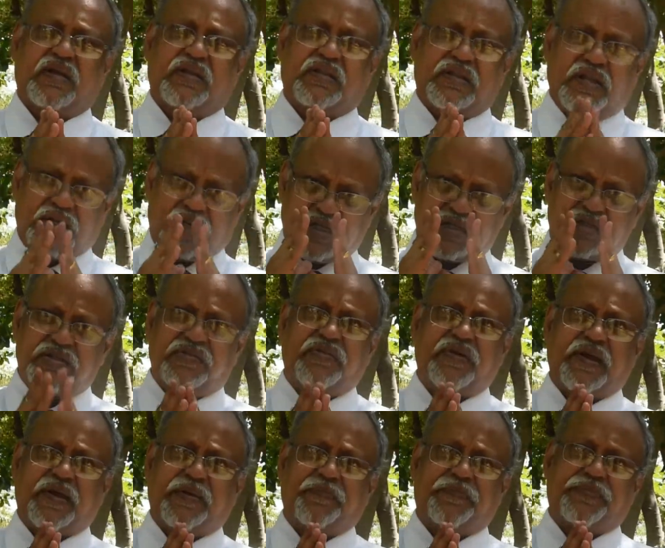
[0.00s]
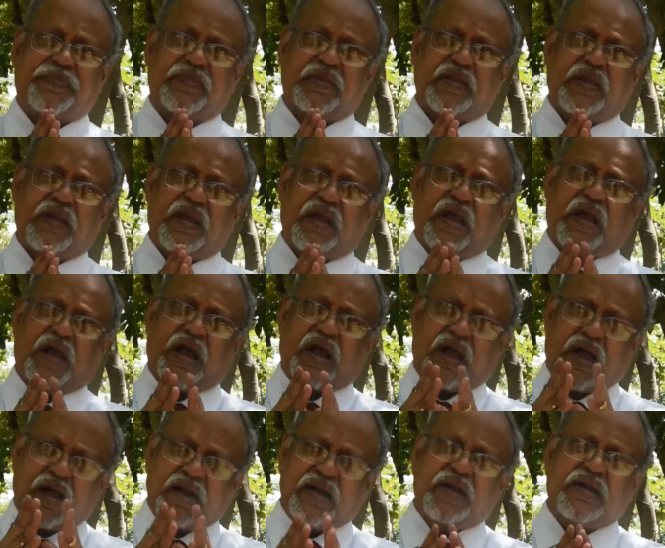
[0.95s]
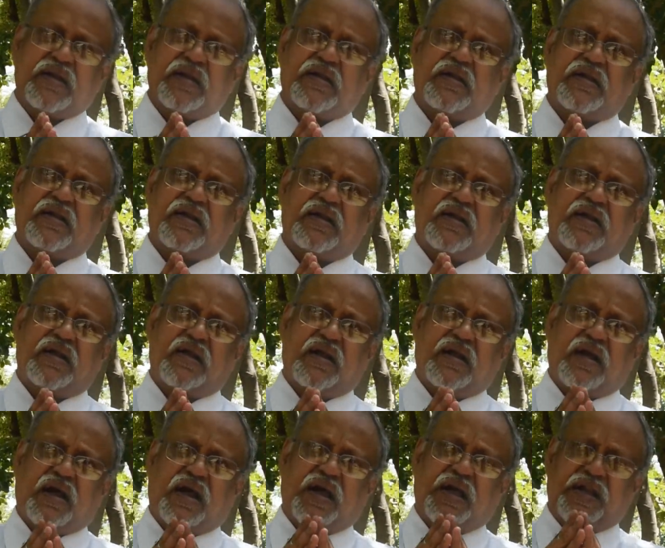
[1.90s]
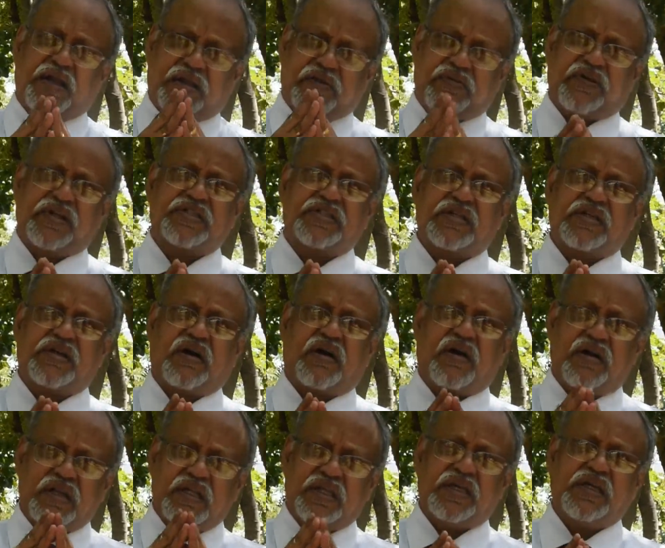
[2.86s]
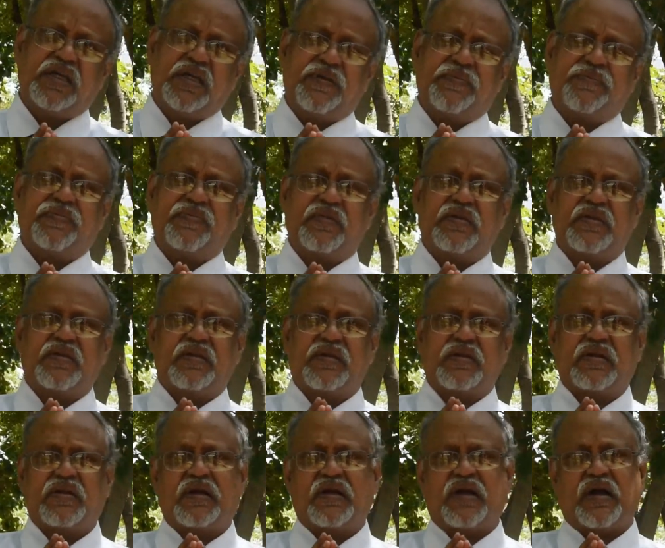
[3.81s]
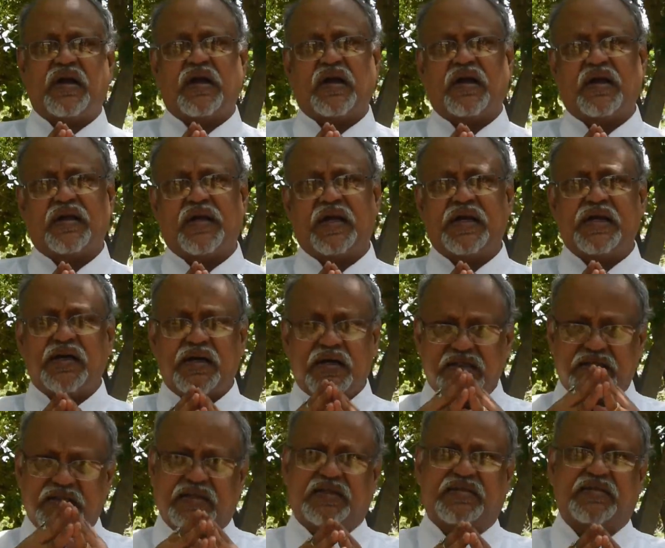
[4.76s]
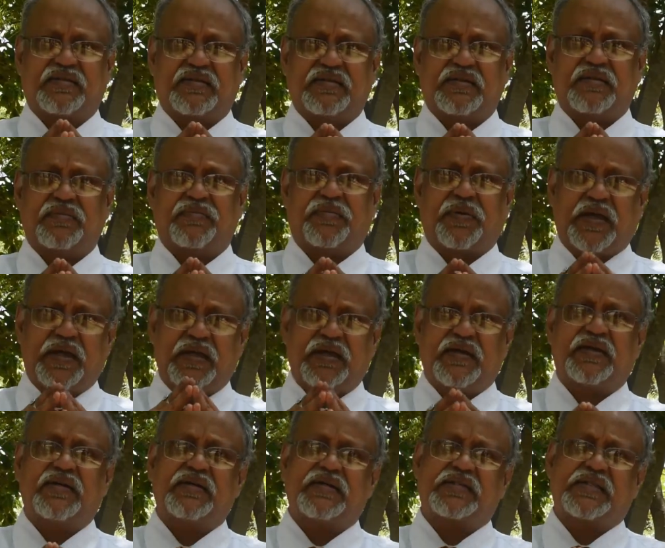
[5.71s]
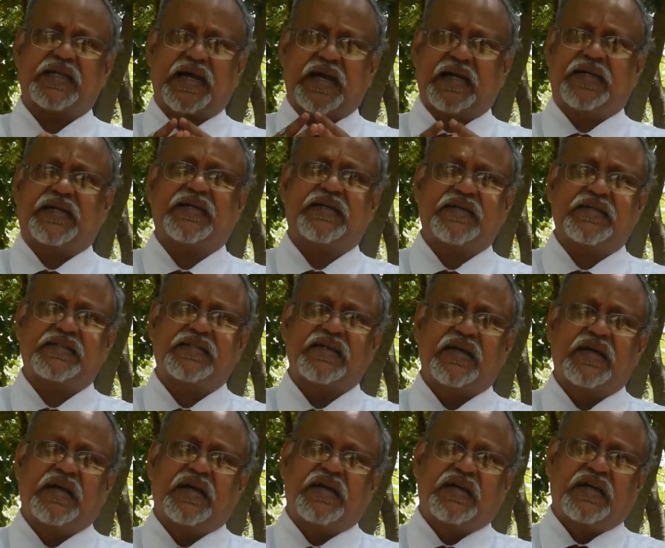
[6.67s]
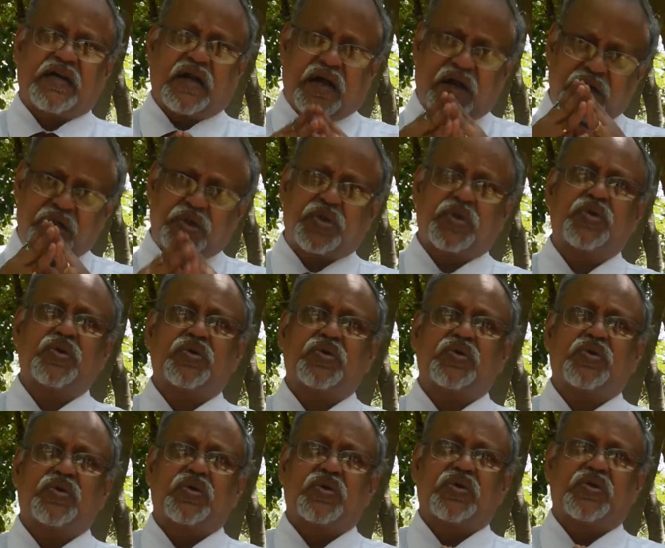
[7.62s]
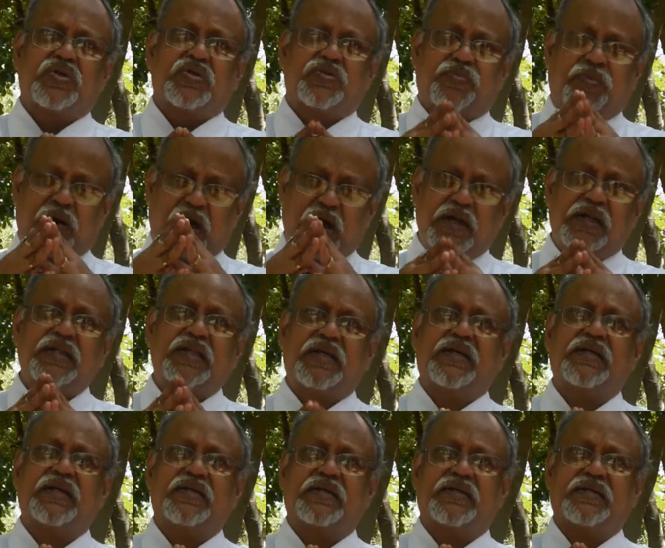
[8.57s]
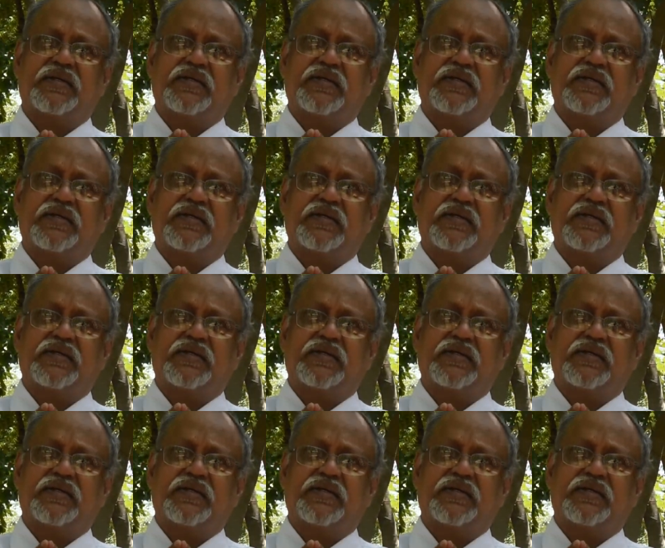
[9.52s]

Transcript: That is the way. And I request all the endorsers, players, actors, not to spoil the